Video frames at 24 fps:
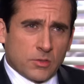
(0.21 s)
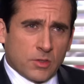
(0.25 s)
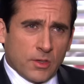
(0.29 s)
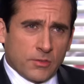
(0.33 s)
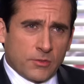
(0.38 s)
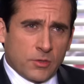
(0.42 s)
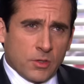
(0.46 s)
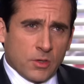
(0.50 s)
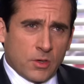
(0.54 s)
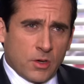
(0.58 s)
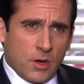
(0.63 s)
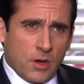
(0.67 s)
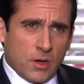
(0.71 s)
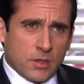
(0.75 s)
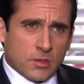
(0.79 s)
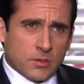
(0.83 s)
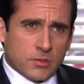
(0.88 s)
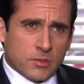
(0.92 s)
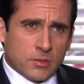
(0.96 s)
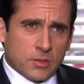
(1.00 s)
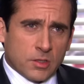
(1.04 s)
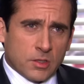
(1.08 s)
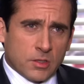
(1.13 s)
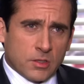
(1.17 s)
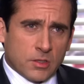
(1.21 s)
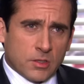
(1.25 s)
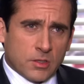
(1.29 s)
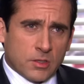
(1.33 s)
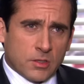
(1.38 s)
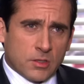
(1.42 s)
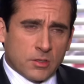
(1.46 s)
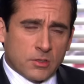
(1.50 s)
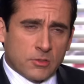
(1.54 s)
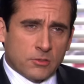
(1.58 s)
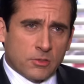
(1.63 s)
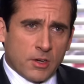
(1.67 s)
Used to have two cars,
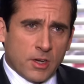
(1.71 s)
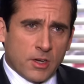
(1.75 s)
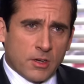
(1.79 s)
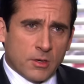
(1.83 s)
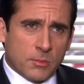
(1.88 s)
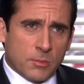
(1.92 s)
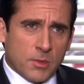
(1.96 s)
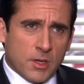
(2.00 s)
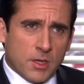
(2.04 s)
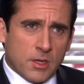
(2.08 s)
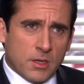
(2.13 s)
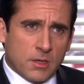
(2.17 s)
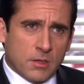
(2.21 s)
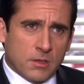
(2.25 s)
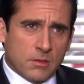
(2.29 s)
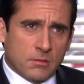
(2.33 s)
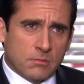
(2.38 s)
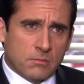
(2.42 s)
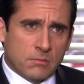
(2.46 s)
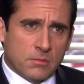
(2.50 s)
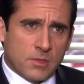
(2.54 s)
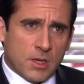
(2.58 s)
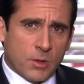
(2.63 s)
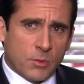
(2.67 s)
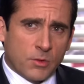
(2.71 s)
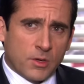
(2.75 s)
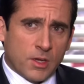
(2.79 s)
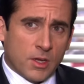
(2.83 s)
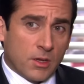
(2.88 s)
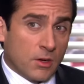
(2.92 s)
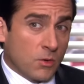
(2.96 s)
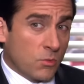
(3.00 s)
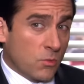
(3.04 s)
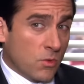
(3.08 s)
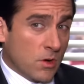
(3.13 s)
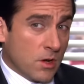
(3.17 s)
traded them in. Now
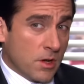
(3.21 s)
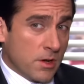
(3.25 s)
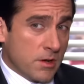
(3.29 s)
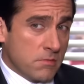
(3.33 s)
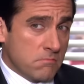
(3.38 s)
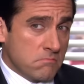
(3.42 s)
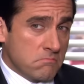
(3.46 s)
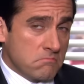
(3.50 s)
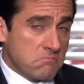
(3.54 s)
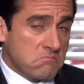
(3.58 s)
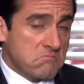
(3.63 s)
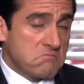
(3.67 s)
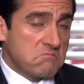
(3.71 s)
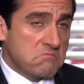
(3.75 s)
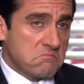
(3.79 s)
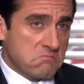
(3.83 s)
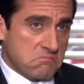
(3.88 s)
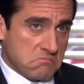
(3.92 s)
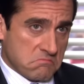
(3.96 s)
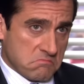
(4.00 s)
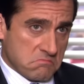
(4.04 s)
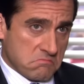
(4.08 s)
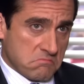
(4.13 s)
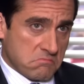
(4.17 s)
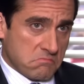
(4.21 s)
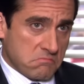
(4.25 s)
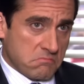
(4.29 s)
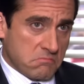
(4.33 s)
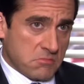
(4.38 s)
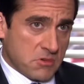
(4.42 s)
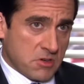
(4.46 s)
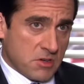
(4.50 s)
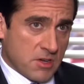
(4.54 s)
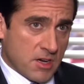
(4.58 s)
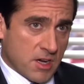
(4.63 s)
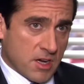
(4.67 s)
we're down to one.
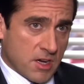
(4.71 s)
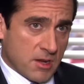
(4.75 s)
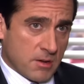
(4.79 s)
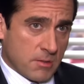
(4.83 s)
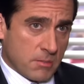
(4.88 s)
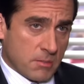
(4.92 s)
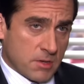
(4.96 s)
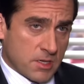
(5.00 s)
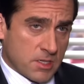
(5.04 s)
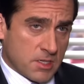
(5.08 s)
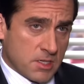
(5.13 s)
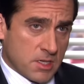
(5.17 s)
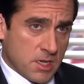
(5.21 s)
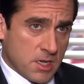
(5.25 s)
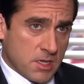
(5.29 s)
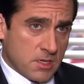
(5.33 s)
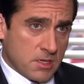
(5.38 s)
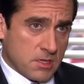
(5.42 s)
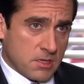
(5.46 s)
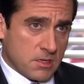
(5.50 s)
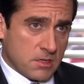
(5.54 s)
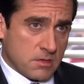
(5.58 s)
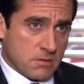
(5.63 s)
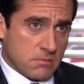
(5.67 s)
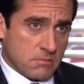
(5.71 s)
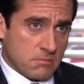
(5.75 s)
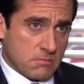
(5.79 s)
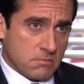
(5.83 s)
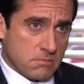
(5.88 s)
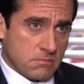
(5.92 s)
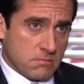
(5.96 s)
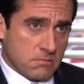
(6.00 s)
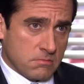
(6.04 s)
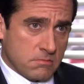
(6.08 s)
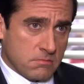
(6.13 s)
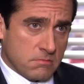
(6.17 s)
Good economic sense.
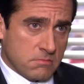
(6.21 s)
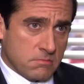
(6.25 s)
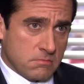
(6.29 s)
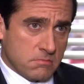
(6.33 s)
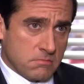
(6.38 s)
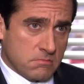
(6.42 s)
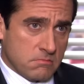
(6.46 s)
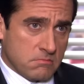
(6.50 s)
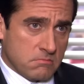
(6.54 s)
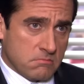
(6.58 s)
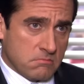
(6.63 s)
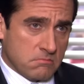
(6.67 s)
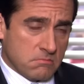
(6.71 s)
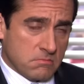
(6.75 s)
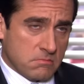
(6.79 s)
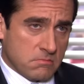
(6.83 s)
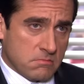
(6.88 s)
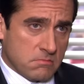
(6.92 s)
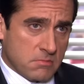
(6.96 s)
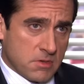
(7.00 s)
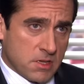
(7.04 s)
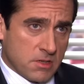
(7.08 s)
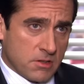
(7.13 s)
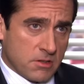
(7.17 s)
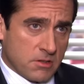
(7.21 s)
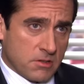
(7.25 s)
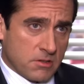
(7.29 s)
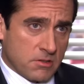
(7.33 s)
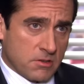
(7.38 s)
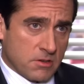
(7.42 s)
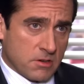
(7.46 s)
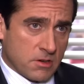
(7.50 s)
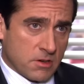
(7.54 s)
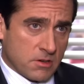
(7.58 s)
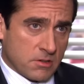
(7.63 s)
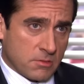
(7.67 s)
Although
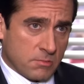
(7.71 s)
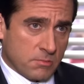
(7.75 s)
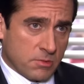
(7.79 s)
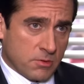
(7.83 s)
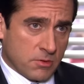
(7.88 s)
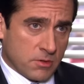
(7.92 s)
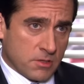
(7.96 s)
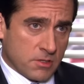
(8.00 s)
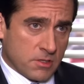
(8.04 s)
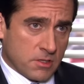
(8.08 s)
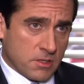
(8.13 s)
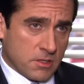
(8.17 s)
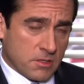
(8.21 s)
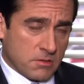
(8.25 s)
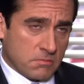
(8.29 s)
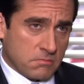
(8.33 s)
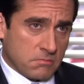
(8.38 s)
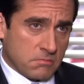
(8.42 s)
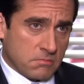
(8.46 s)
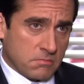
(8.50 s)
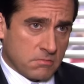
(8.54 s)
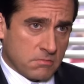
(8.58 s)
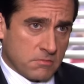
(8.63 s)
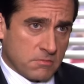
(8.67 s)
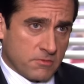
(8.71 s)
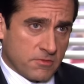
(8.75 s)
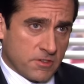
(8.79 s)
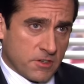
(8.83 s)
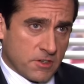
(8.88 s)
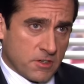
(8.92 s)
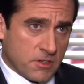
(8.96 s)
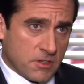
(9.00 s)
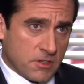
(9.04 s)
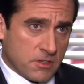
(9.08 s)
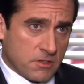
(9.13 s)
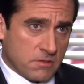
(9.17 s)
the new car's a Porsche
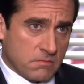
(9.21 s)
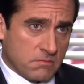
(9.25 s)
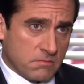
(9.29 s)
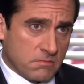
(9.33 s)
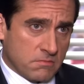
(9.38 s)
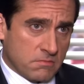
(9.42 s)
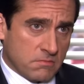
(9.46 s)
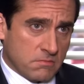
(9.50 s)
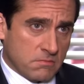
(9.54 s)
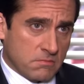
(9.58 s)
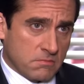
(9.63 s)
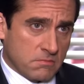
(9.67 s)
for her.